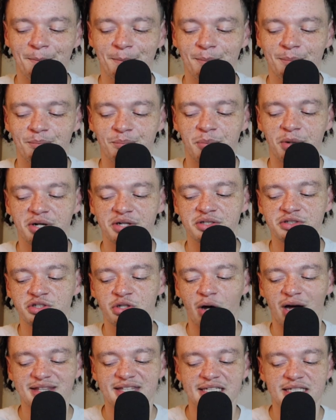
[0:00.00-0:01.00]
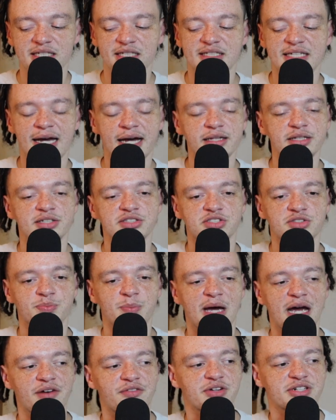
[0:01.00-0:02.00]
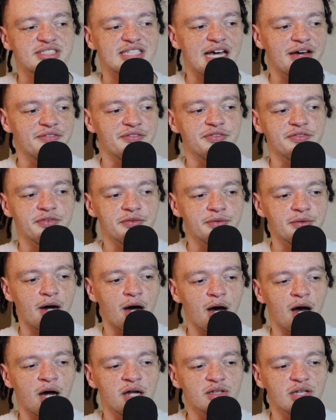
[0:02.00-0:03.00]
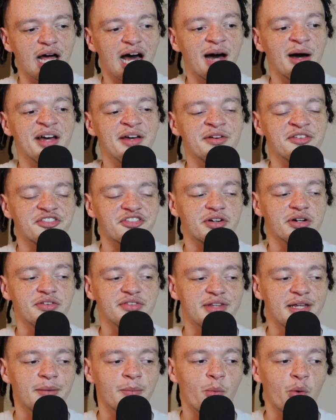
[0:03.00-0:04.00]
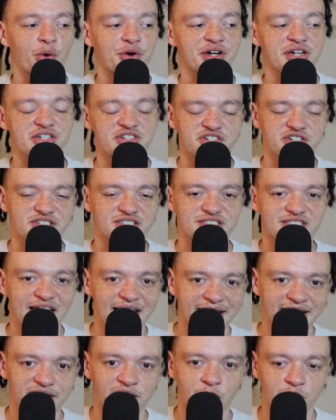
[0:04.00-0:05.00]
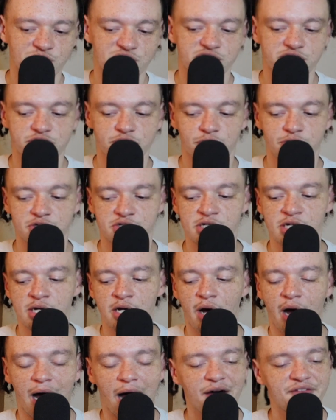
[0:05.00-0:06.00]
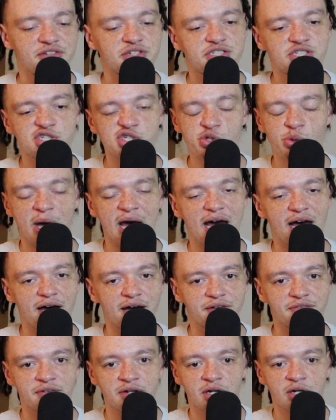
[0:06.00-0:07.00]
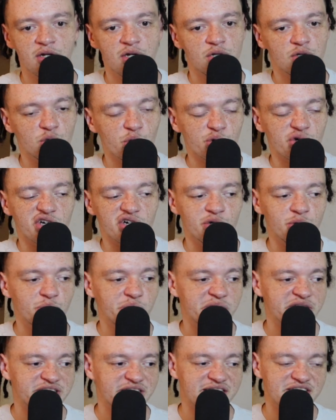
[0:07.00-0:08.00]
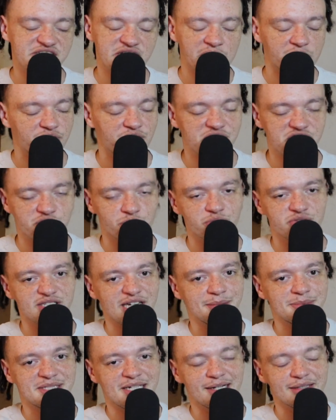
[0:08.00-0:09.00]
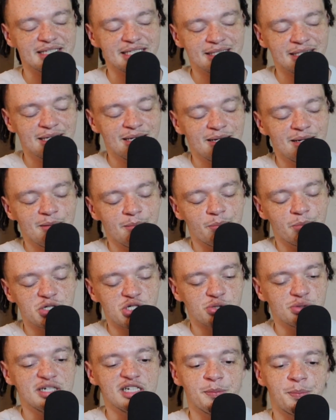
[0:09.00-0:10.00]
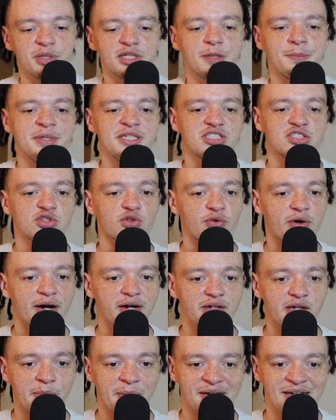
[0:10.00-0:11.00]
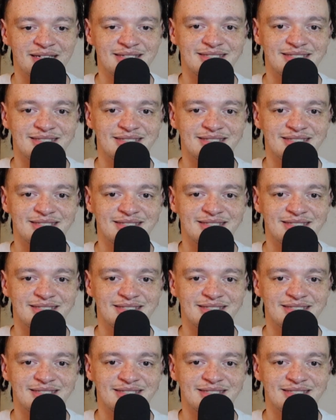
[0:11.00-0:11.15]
But, you know, I think the Dallas Mavericks have a lot in front of them more than just the head coaching search. Obviously, you have Luka, who is a generational type talent, but you need to put the pieces around him, and he